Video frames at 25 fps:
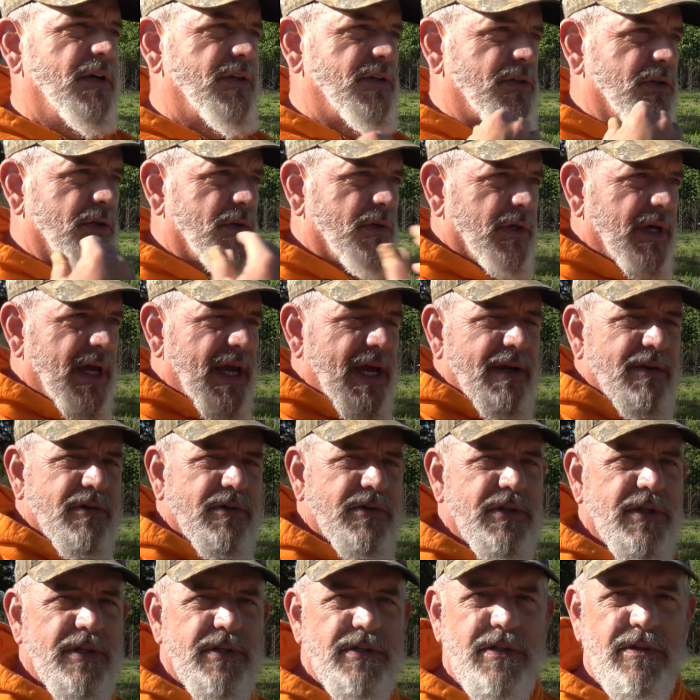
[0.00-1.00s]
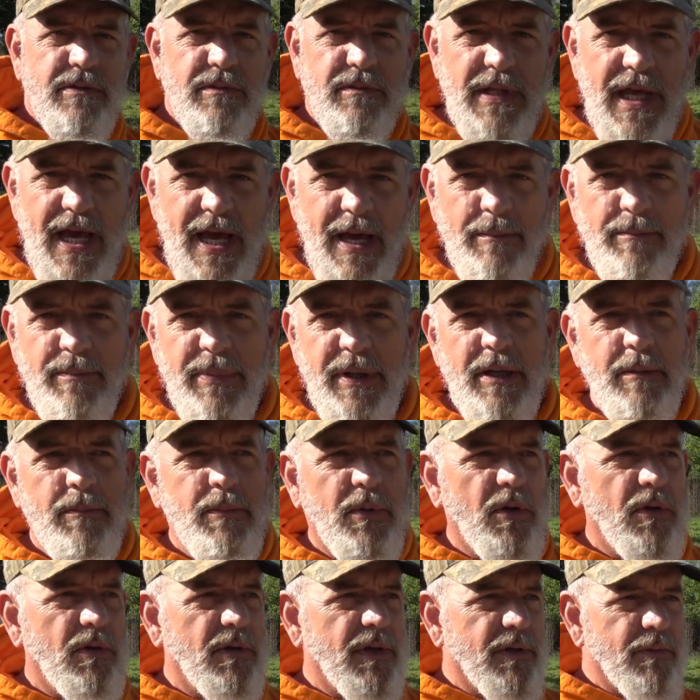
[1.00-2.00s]
to Anderson's lab
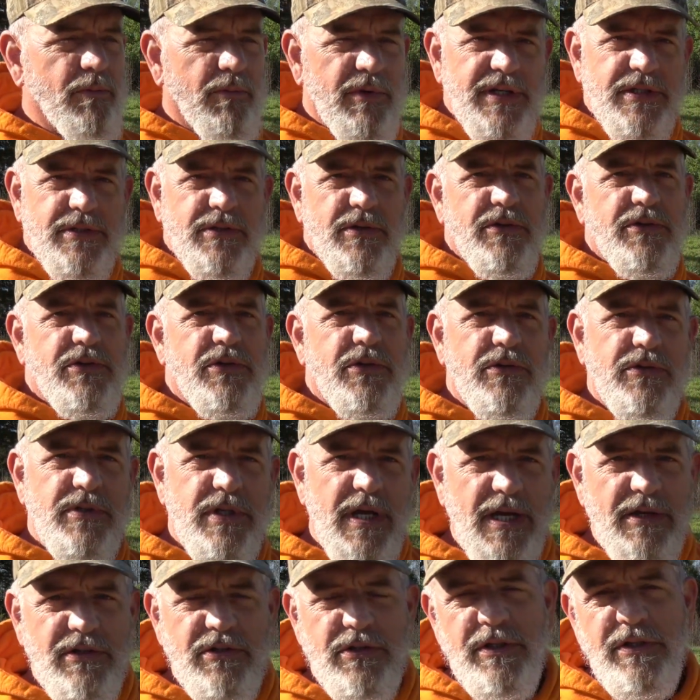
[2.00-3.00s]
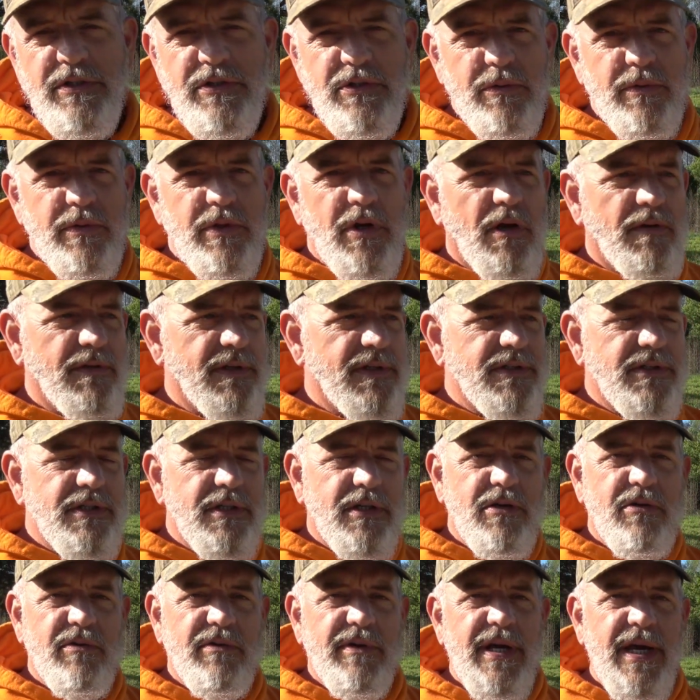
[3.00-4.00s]
people and researchers actually doing all this
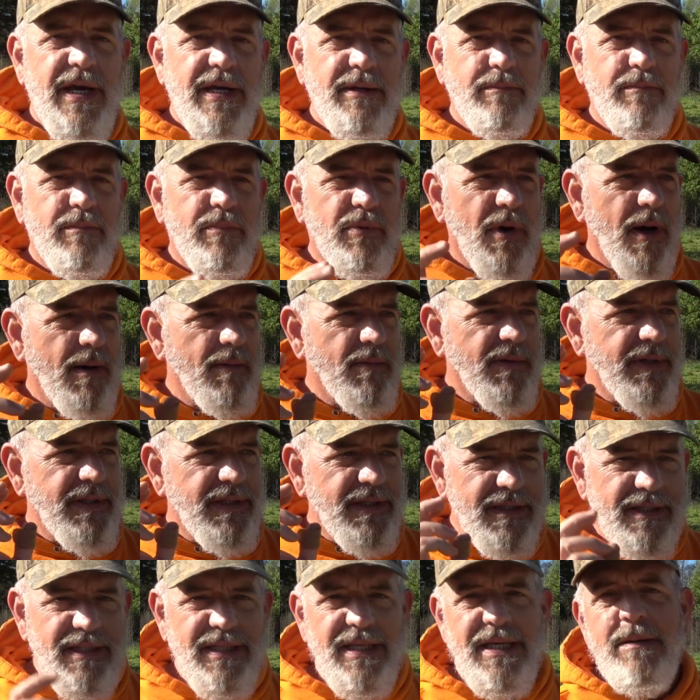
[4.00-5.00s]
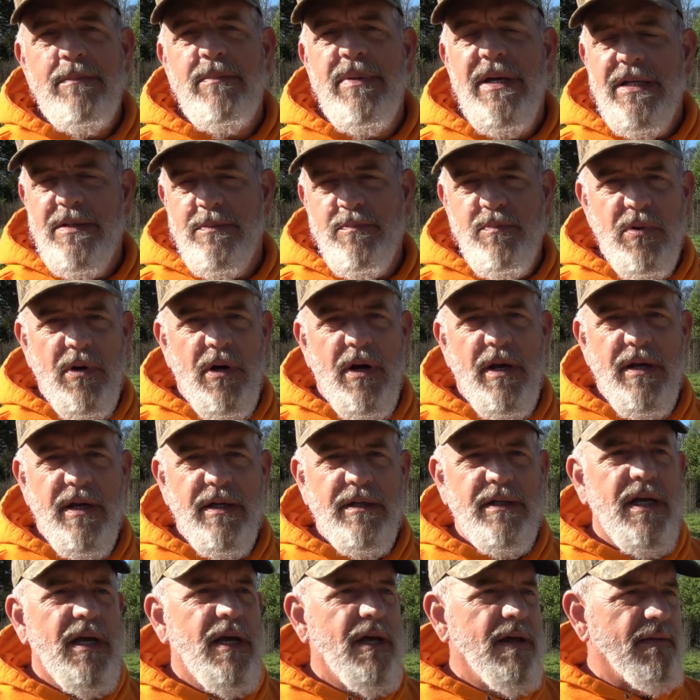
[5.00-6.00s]
to create probably the best
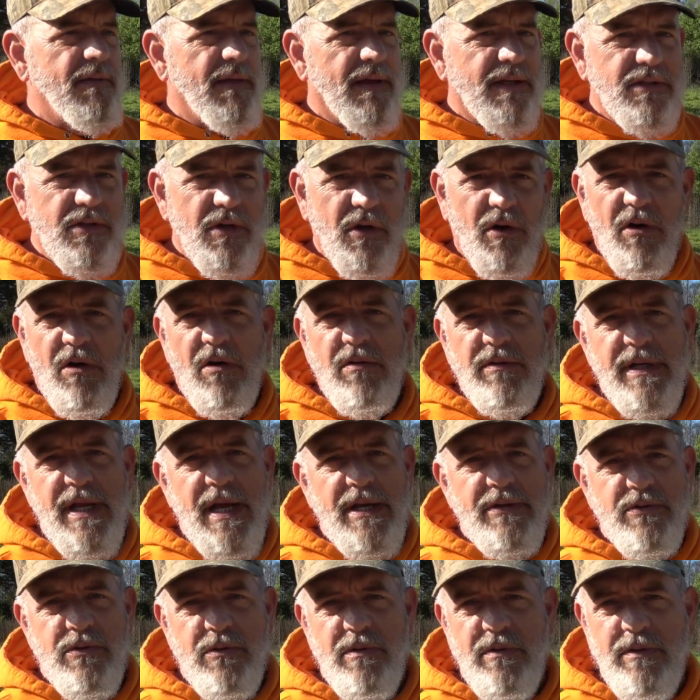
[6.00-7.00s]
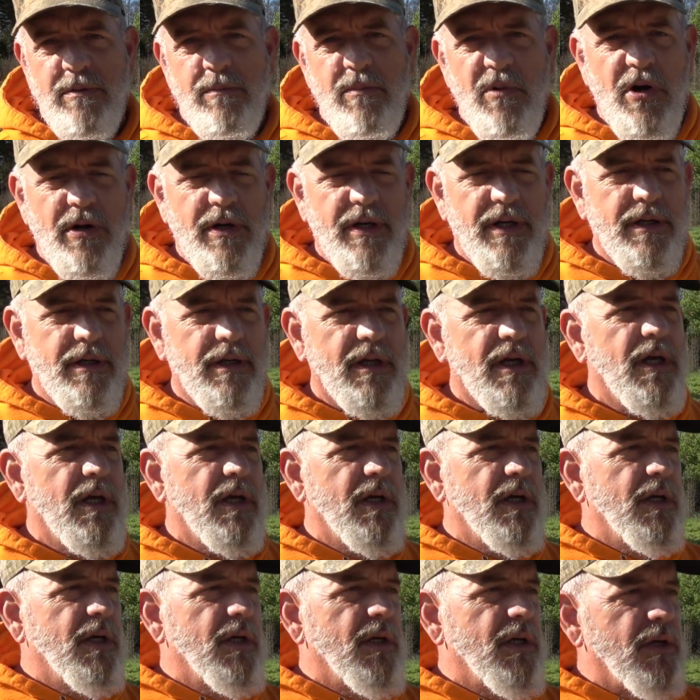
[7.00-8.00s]
product that's all natural in the market.
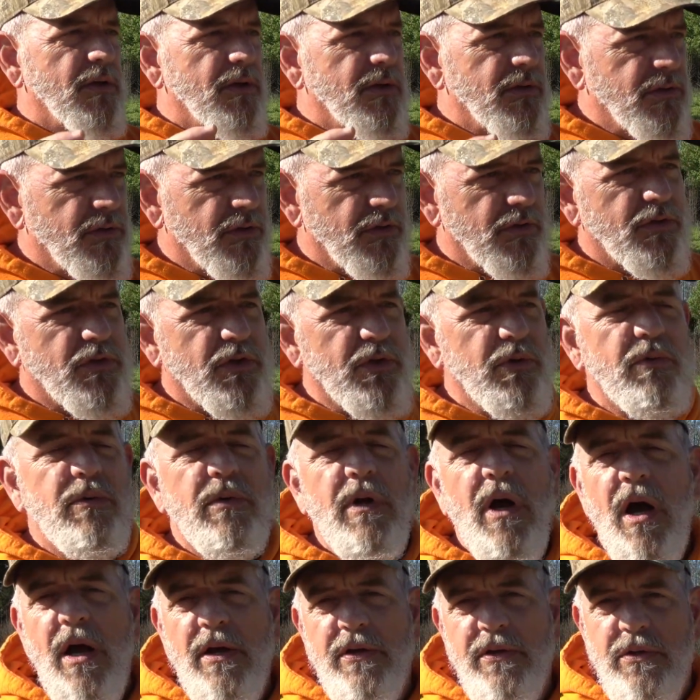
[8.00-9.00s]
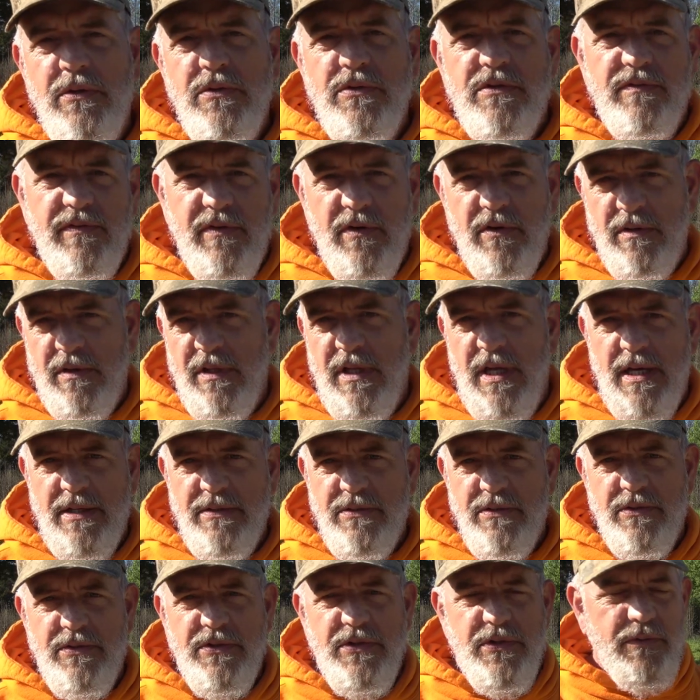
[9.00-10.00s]
Do not use
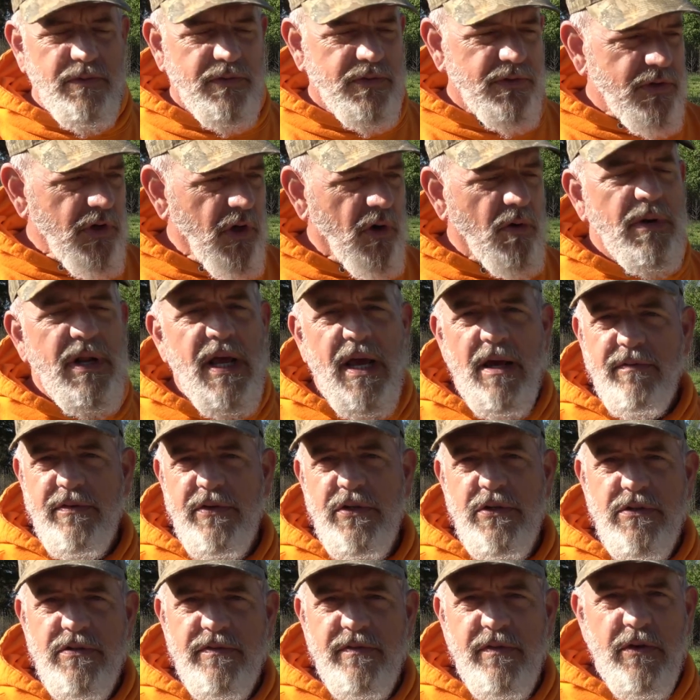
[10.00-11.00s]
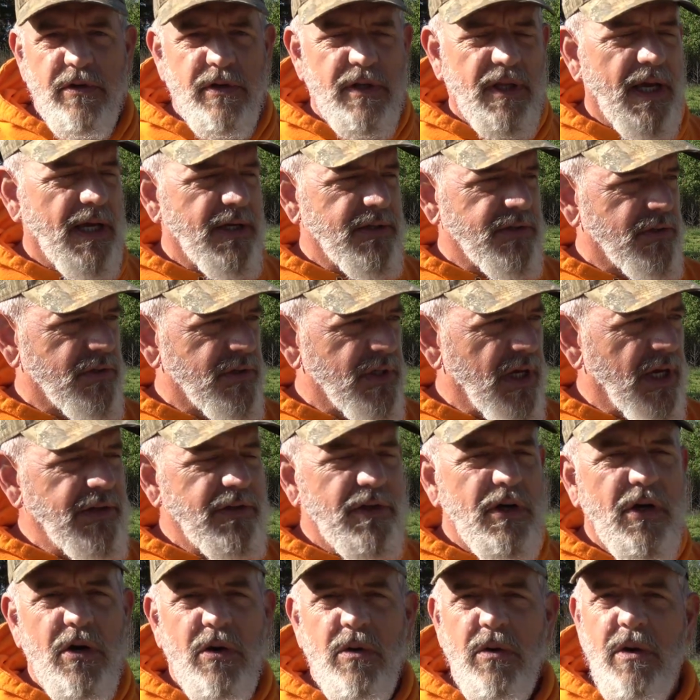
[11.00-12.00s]
fertilizers. You don't have to use fertilizers. I
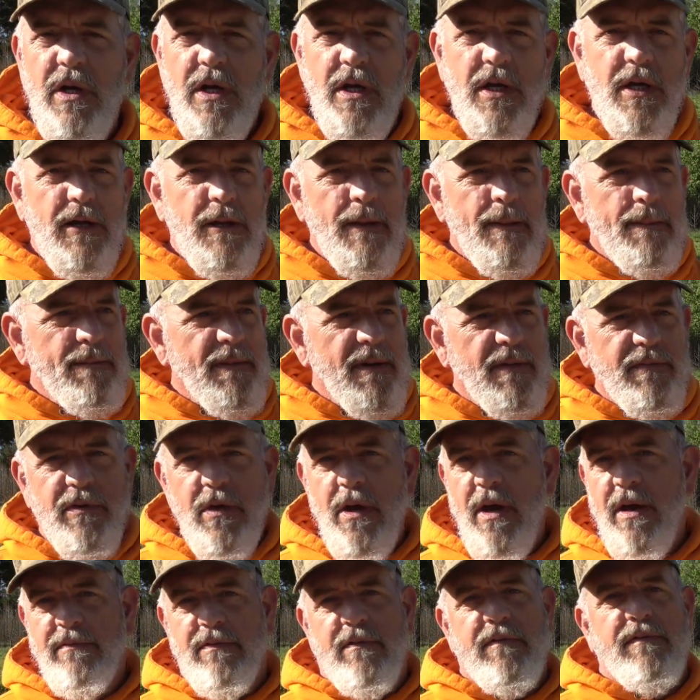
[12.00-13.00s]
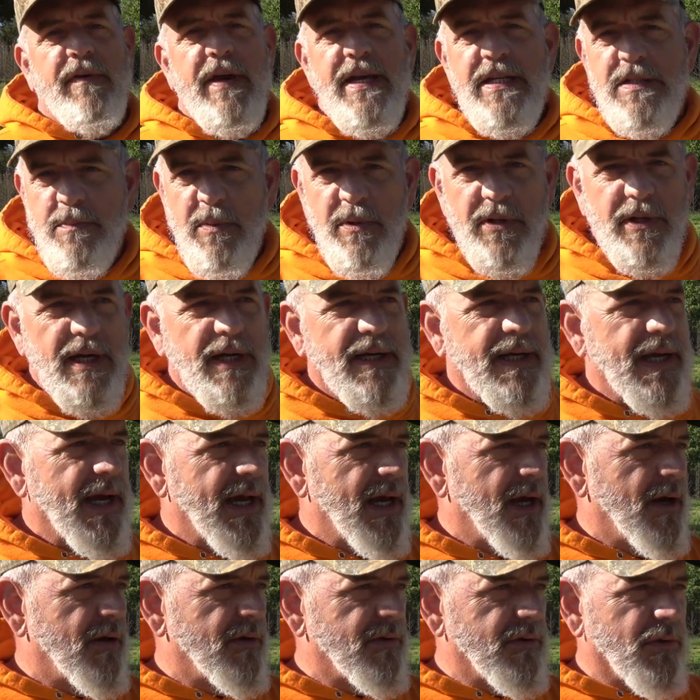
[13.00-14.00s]
know if you have a Facebook
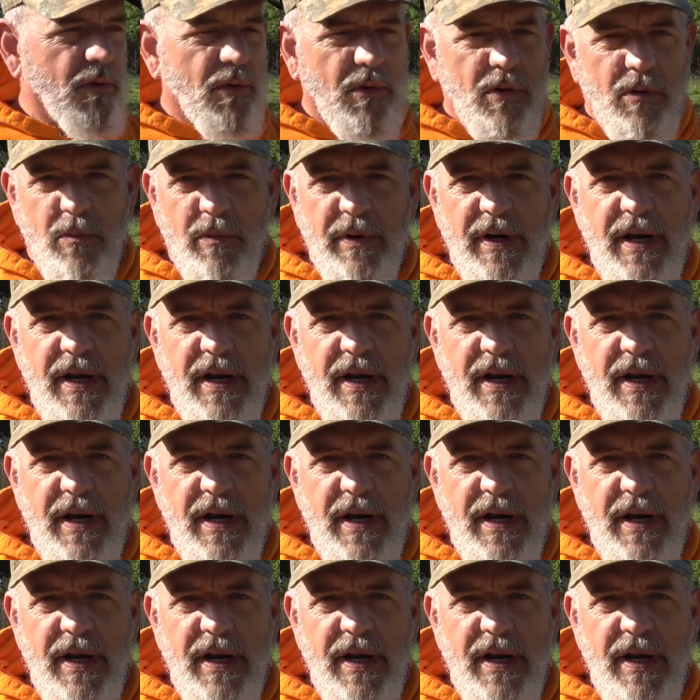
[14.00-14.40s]
account or